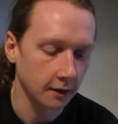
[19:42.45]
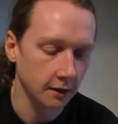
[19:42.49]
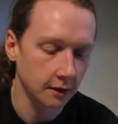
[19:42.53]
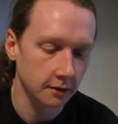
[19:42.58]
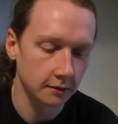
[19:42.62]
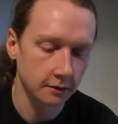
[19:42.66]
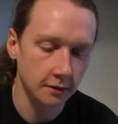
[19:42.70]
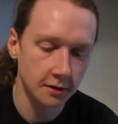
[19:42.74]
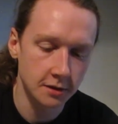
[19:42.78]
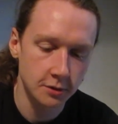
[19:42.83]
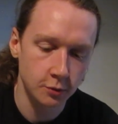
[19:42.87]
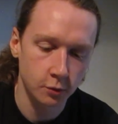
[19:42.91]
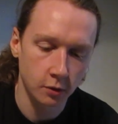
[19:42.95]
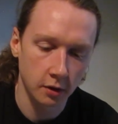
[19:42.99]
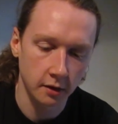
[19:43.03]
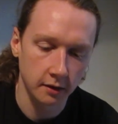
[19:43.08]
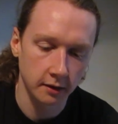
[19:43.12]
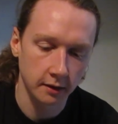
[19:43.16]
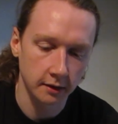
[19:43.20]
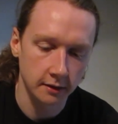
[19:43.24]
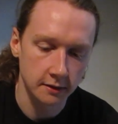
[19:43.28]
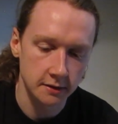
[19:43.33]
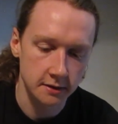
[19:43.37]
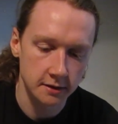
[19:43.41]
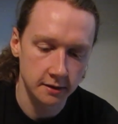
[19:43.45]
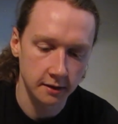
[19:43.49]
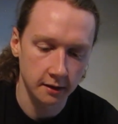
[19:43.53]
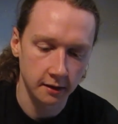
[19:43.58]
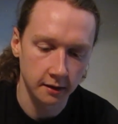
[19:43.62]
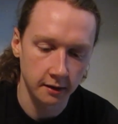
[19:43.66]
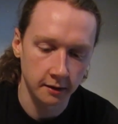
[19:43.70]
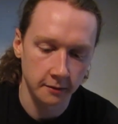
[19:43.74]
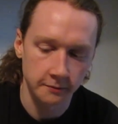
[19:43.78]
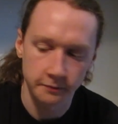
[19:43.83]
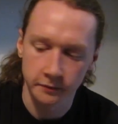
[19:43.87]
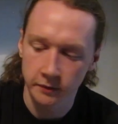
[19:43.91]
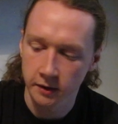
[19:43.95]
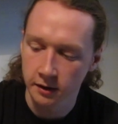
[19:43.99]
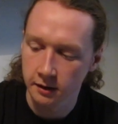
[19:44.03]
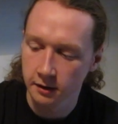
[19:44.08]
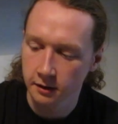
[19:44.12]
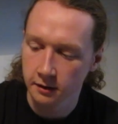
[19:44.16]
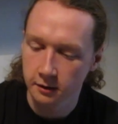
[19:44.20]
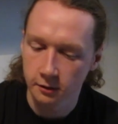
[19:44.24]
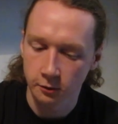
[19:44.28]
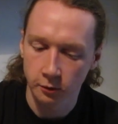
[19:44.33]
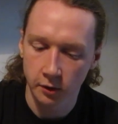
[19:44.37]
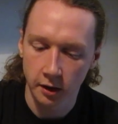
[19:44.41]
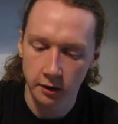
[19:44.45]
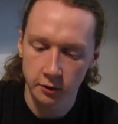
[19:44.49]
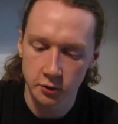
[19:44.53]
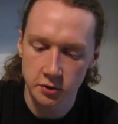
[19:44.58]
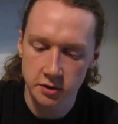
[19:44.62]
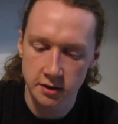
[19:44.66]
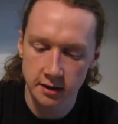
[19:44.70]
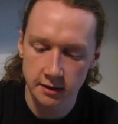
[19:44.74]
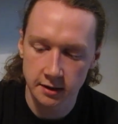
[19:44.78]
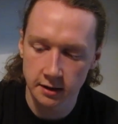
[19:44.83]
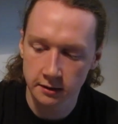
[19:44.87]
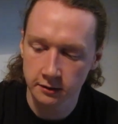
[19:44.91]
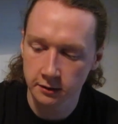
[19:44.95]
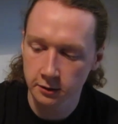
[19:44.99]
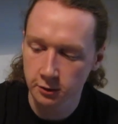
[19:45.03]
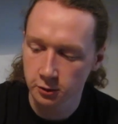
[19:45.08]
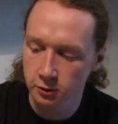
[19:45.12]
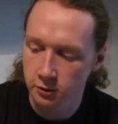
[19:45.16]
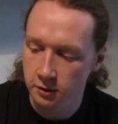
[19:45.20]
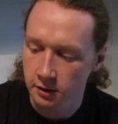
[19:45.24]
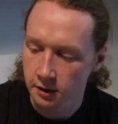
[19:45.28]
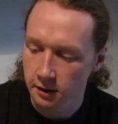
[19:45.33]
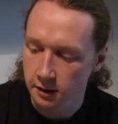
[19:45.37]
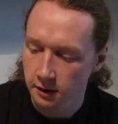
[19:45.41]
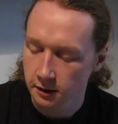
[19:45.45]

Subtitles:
and this one is rather shitty too.